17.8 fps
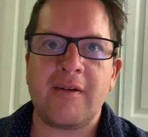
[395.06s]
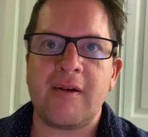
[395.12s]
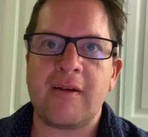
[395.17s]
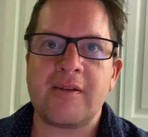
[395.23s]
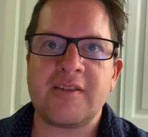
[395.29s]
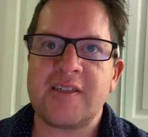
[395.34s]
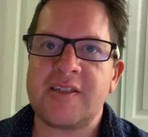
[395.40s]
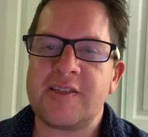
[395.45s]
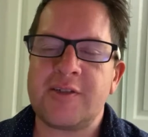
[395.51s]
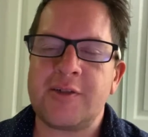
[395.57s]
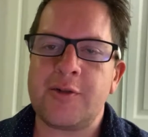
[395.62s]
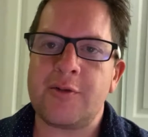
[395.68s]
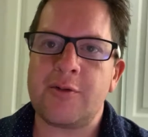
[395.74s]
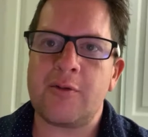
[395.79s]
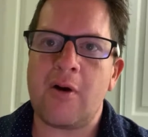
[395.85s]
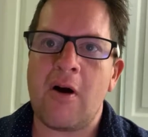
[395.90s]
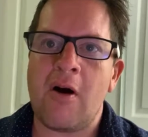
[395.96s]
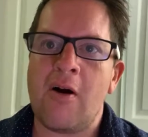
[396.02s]
to
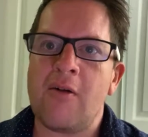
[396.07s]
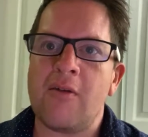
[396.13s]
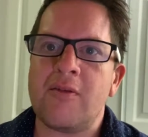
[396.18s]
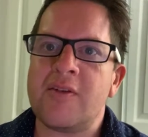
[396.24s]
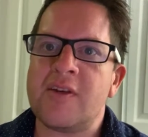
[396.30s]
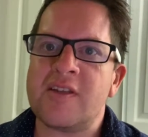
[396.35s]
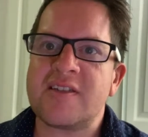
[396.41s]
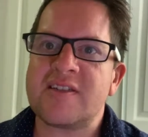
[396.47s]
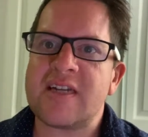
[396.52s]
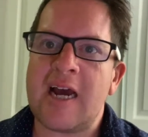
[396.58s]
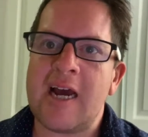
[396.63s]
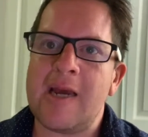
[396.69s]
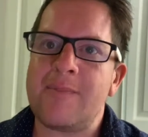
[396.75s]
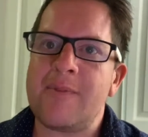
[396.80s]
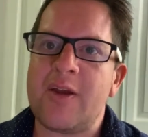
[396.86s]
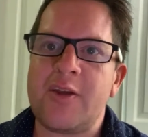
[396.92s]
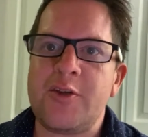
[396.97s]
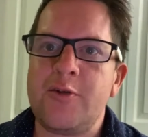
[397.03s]
do. All this
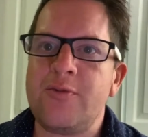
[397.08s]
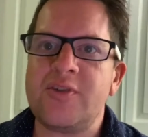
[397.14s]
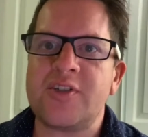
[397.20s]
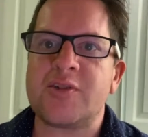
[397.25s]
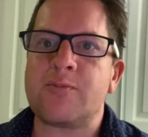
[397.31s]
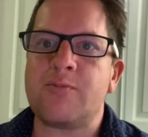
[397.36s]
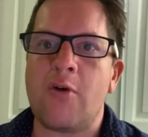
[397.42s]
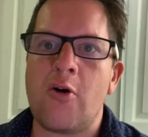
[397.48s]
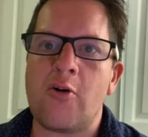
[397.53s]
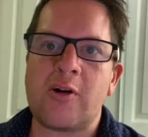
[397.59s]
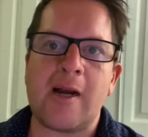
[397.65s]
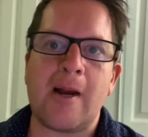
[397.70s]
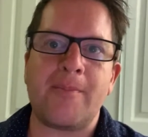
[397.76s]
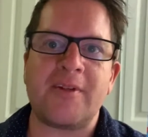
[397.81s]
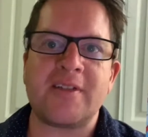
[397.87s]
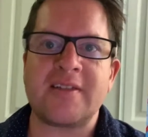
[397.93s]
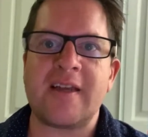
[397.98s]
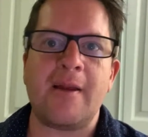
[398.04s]
time that you just woke
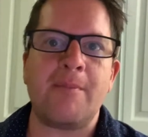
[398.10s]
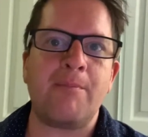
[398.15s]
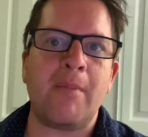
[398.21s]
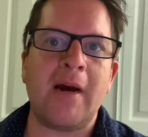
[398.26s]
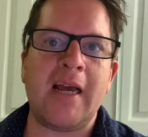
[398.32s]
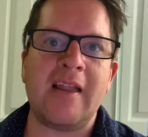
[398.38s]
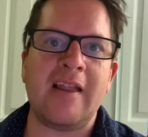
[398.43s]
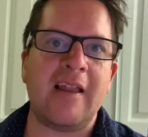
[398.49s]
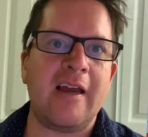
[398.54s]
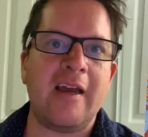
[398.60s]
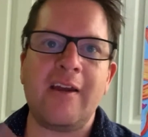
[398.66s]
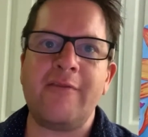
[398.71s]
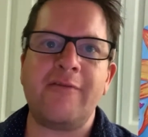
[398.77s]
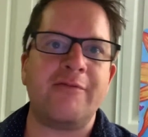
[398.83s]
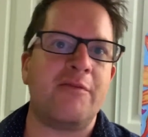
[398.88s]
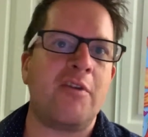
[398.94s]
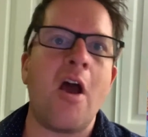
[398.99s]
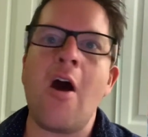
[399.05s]
up and said, my
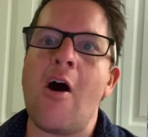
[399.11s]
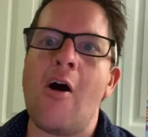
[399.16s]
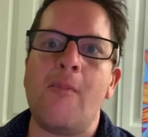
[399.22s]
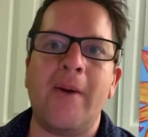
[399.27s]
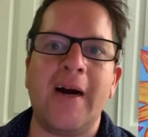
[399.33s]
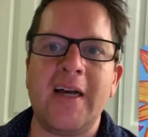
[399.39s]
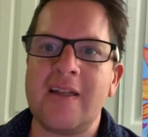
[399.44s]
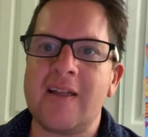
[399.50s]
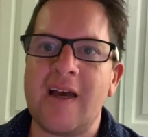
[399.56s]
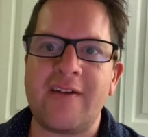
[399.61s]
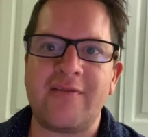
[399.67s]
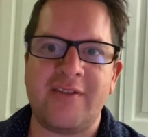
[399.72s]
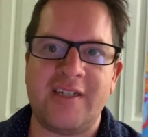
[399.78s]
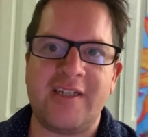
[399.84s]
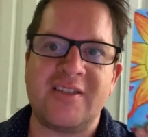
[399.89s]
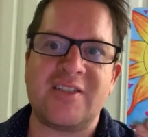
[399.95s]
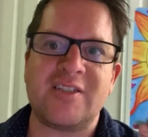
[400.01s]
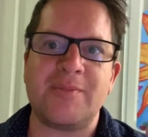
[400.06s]
life
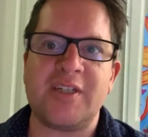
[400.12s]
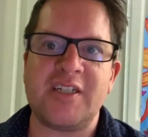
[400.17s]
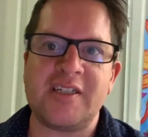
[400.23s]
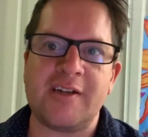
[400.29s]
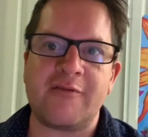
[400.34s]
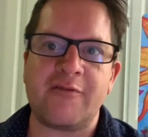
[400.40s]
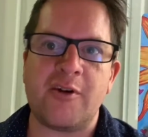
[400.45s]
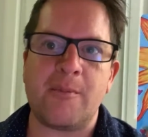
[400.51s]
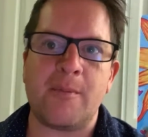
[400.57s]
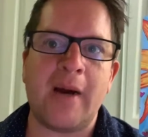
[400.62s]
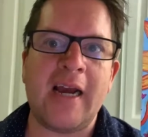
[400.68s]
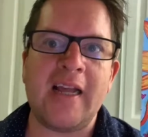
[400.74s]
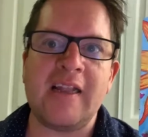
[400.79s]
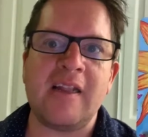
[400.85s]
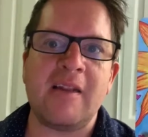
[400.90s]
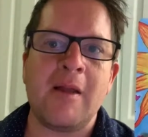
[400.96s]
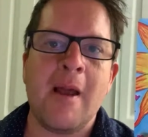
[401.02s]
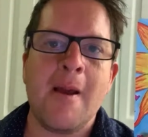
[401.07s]
needs to be different.
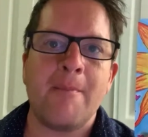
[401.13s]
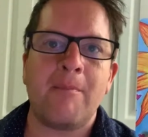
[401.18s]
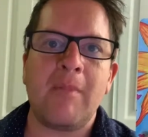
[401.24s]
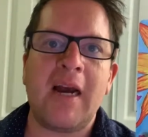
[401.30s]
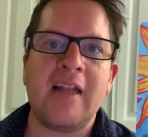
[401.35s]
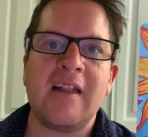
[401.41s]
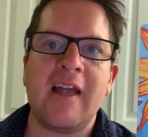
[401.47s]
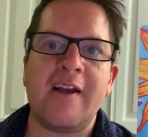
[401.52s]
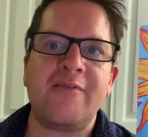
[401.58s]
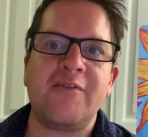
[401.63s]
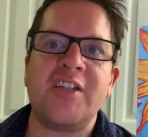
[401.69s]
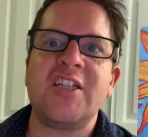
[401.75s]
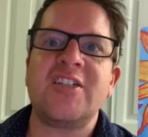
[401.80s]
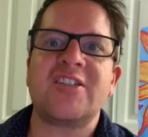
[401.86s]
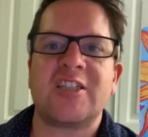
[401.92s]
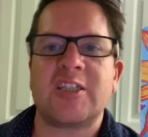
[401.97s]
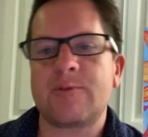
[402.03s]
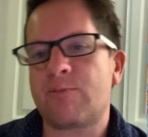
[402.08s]
My life
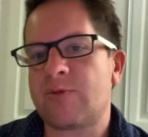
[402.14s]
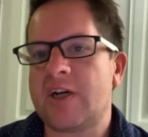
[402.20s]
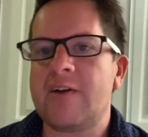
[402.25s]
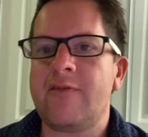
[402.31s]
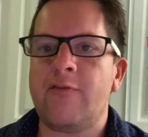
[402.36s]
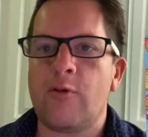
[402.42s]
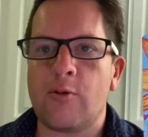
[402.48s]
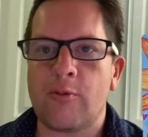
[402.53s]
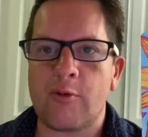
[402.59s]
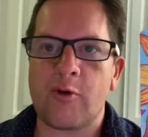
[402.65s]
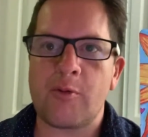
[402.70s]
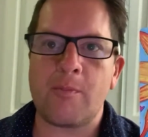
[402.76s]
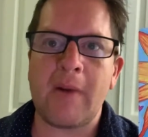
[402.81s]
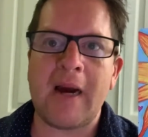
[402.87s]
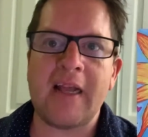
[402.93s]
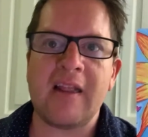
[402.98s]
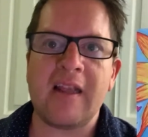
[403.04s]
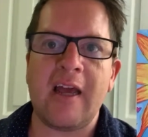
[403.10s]
needs to spring forward.
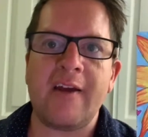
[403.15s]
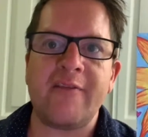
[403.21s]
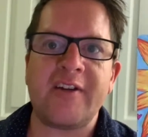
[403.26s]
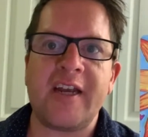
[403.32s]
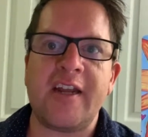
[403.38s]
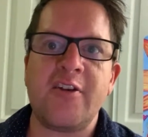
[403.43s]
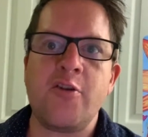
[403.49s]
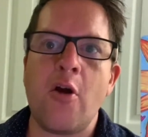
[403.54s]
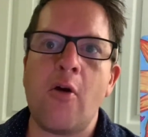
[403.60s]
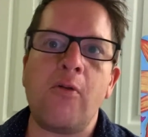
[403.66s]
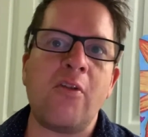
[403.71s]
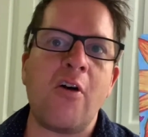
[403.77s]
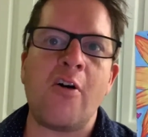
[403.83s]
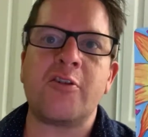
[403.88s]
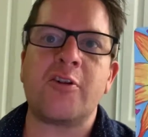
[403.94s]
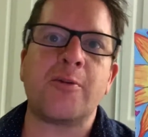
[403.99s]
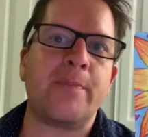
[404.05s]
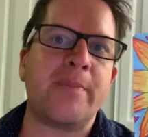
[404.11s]
My life can no
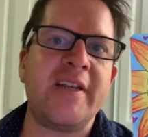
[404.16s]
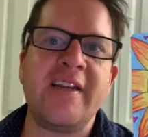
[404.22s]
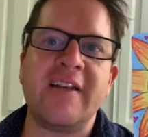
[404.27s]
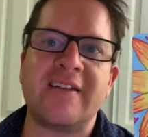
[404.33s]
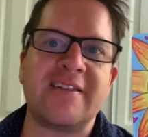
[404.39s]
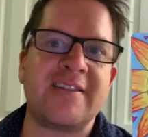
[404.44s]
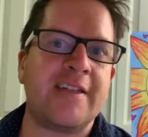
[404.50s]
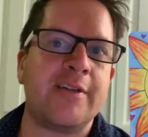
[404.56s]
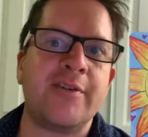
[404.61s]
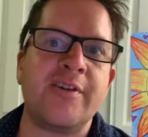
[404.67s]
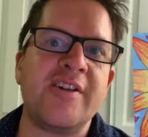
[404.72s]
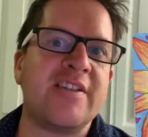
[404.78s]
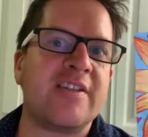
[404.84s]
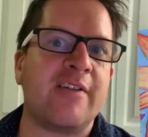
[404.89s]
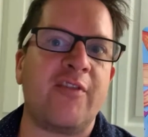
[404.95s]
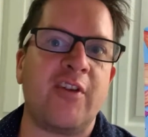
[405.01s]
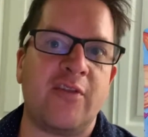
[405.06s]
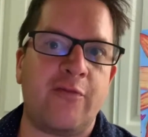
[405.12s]
longer be a
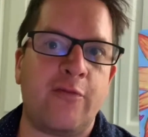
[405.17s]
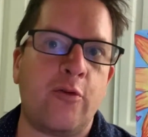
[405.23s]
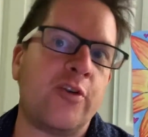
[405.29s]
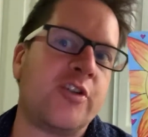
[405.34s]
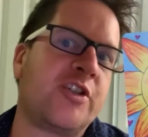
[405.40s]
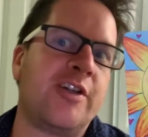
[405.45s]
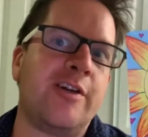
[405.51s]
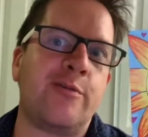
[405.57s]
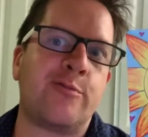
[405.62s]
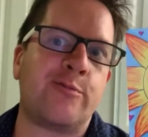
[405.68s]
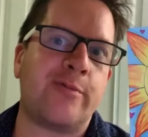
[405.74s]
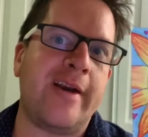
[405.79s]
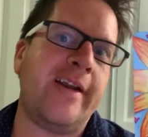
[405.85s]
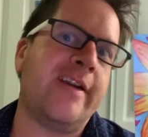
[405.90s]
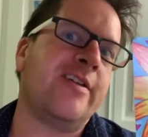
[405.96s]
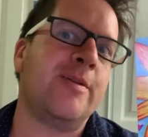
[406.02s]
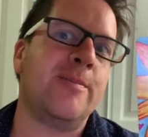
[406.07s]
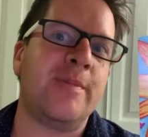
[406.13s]
series of unfortunate
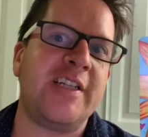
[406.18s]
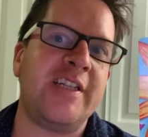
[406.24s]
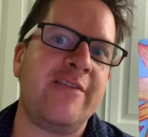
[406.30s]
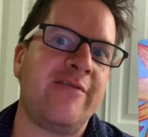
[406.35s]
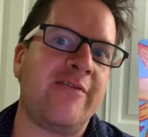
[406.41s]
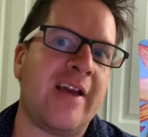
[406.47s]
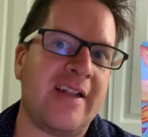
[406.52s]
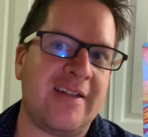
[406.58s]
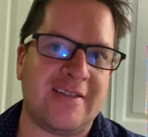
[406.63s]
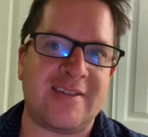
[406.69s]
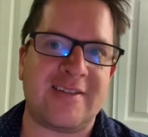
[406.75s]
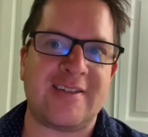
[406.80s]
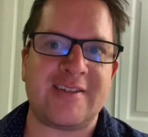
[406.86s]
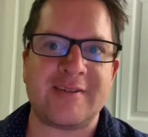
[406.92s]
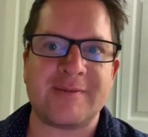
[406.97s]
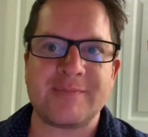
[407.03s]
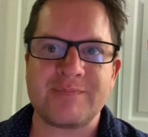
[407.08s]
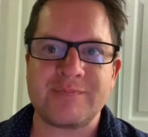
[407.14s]
random
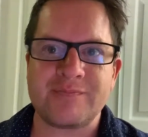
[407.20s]
events.